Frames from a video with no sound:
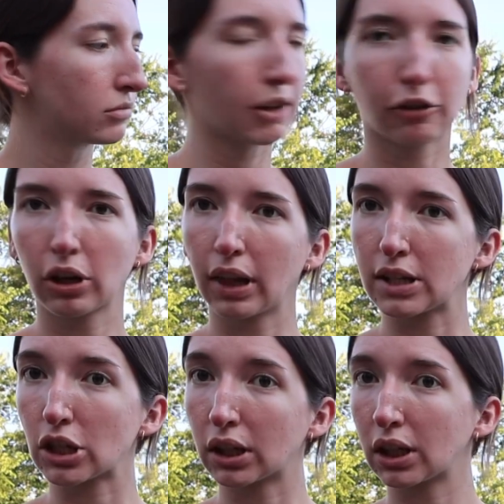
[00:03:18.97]
the
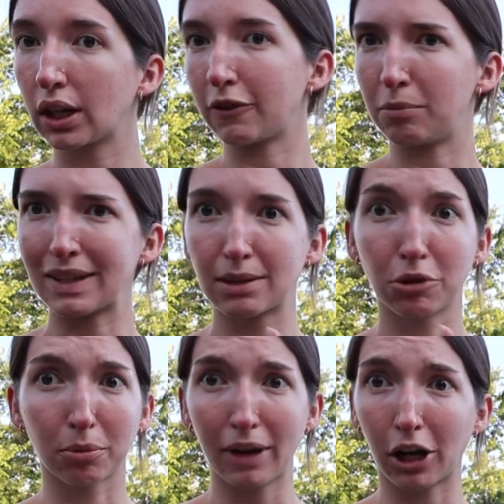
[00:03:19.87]
fertilizer, if it makes them
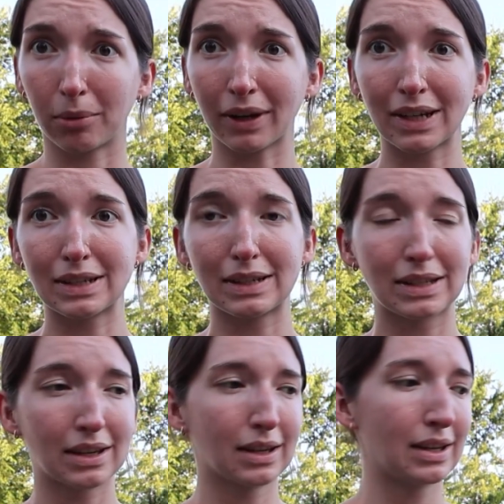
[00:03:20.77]
look better,
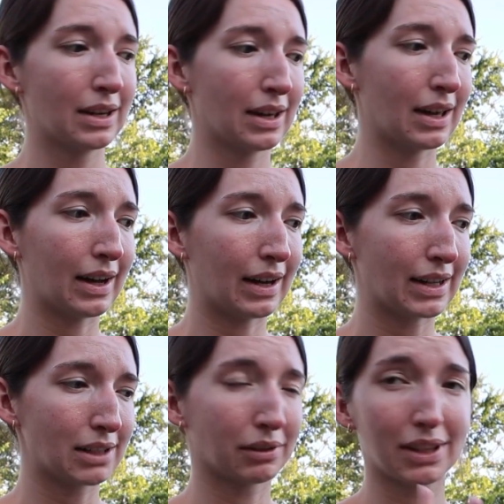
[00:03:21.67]
because
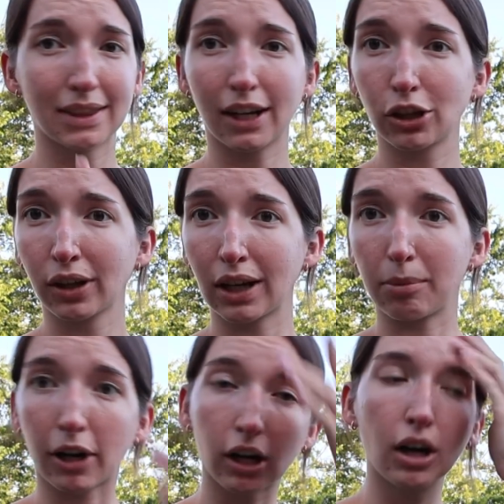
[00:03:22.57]
I didn't really think they could look any
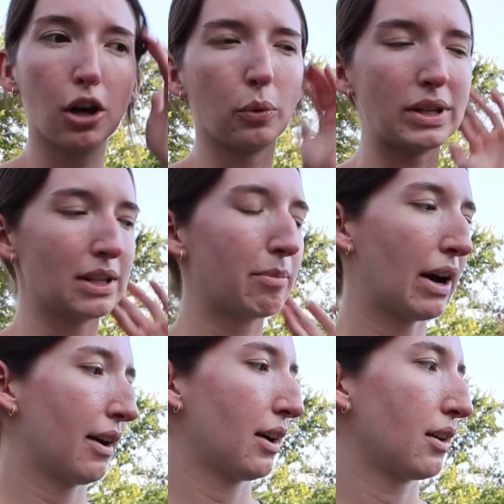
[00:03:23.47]
better. We did
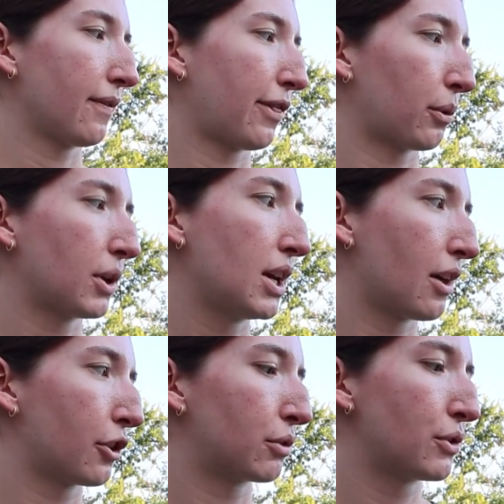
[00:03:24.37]
buy 3
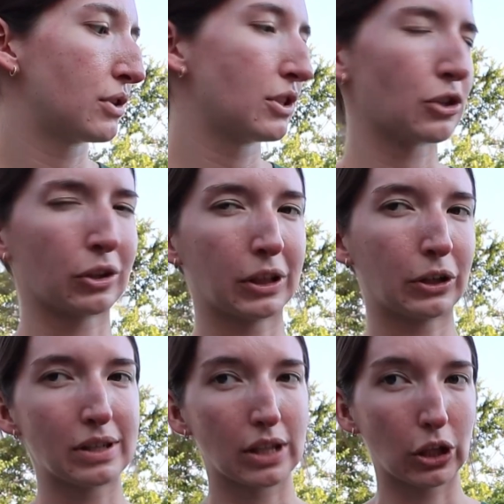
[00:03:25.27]
other roses on
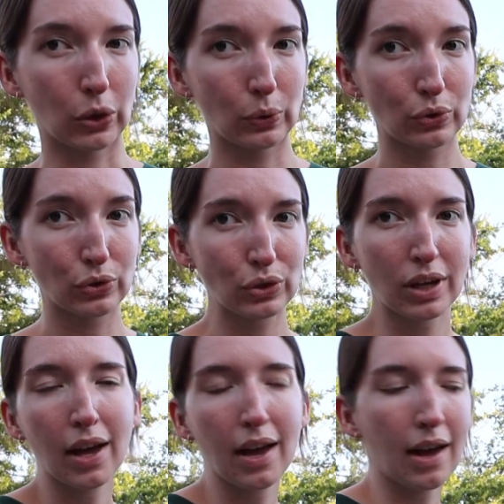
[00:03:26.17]
clearance at Lowe's
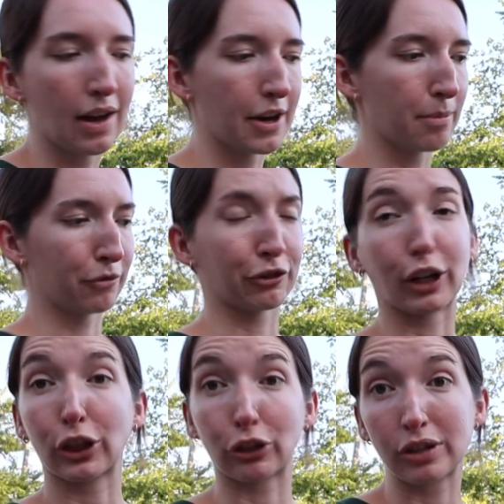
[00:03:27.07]
for
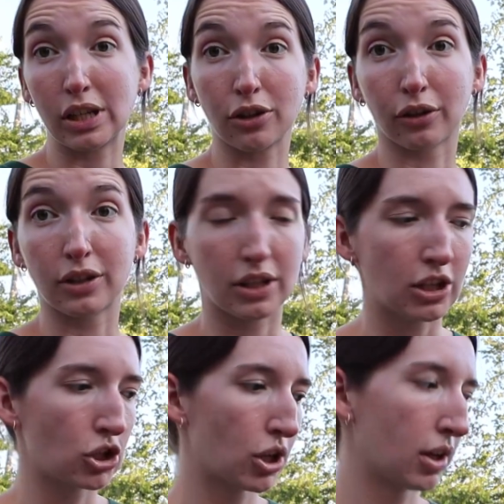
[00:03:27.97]
like $13
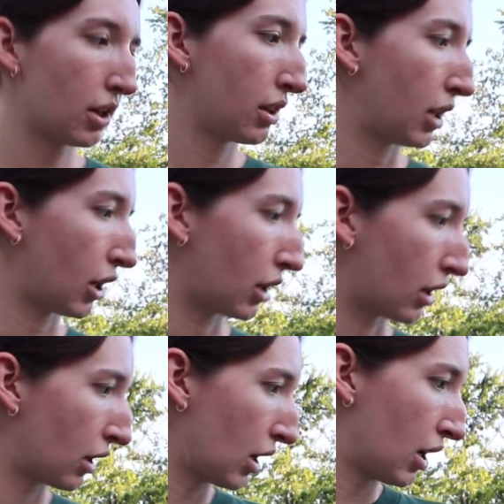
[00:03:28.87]
each. They're